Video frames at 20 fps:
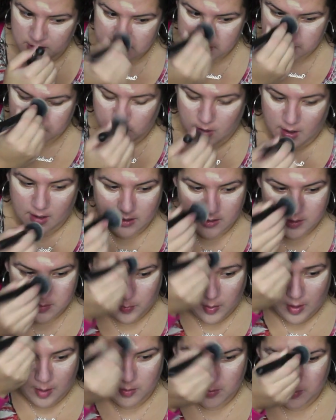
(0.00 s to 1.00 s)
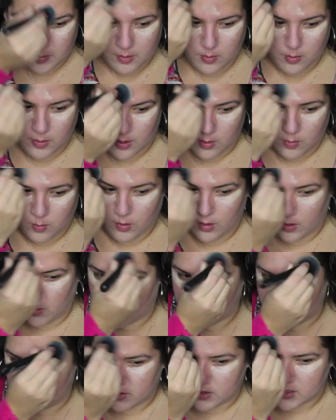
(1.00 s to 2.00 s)
this product probably wouldn't work
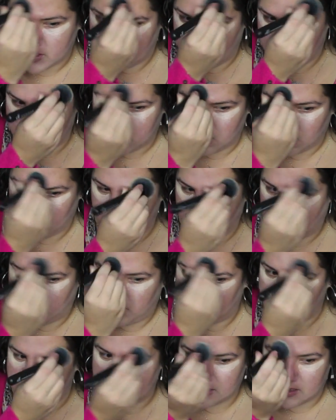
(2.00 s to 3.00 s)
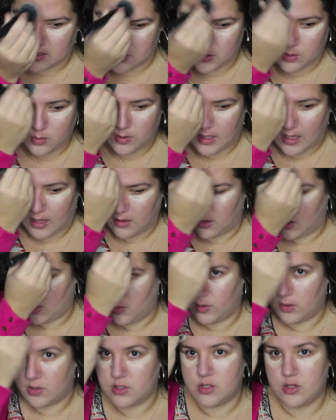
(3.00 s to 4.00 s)
with your skin tone, maybe it's too yellow
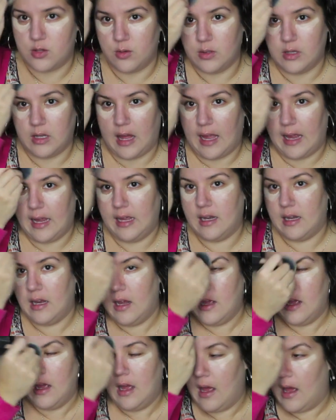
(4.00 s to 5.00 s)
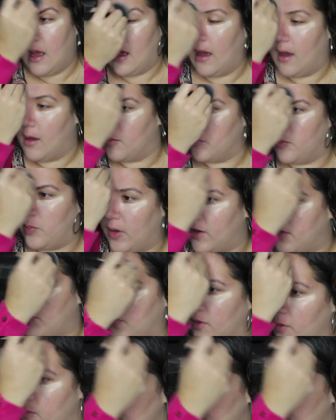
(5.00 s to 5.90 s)
or too light, but for